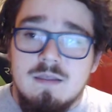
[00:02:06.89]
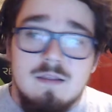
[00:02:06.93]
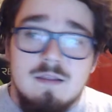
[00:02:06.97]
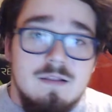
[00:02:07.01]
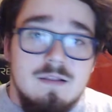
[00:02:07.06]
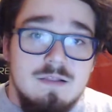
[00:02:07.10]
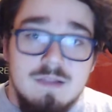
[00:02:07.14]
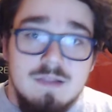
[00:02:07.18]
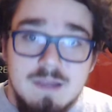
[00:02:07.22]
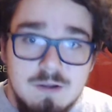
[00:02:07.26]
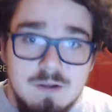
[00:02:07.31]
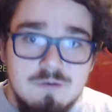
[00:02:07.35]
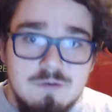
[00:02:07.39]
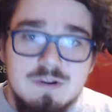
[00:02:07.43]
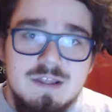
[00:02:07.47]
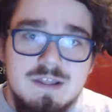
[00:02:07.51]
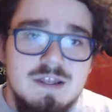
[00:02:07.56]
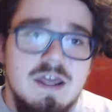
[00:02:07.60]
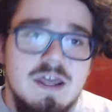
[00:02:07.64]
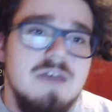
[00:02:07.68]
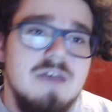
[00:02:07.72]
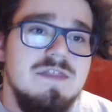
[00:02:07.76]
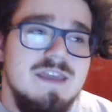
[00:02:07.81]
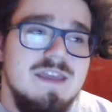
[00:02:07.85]
literally
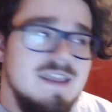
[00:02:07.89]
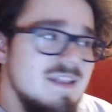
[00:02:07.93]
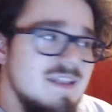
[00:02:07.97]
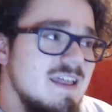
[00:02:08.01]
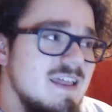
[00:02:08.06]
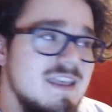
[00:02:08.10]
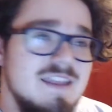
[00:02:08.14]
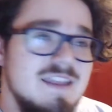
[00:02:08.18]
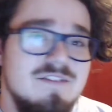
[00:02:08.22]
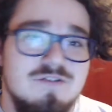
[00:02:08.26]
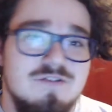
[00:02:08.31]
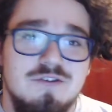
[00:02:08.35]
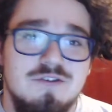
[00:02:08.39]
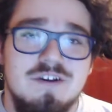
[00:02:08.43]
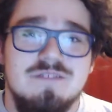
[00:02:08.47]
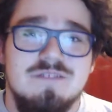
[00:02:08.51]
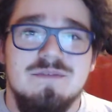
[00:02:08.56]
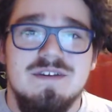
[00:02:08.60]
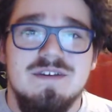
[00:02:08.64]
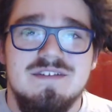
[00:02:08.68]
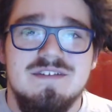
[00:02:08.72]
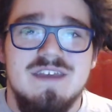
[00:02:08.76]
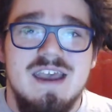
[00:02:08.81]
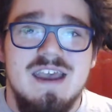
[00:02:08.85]
nothing. Like, it's
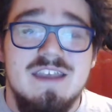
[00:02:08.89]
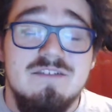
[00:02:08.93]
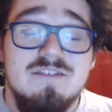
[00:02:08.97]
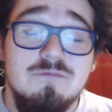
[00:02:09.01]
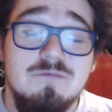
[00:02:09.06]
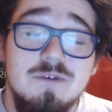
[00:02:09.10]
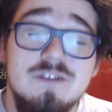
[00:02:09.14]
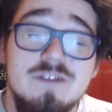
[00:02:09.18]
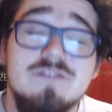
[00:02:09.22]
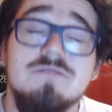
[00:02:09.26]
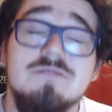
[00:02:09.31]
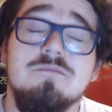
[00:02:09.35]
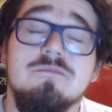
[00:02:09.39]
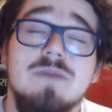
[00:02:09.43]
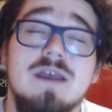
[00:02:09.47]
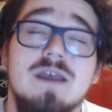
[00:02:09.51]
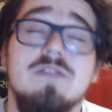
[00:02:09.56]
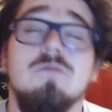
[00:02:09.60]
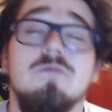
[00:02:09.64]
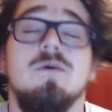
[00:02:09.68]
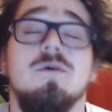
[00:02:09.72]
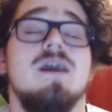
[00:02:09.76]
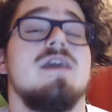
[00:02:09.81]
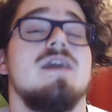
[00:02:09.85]
Christmas, guys, which, by the
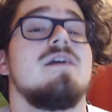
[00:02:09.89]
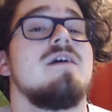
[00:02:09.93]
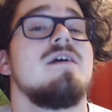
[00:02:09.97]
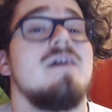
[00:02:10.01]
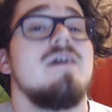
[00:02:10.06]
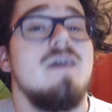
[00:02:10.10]
way,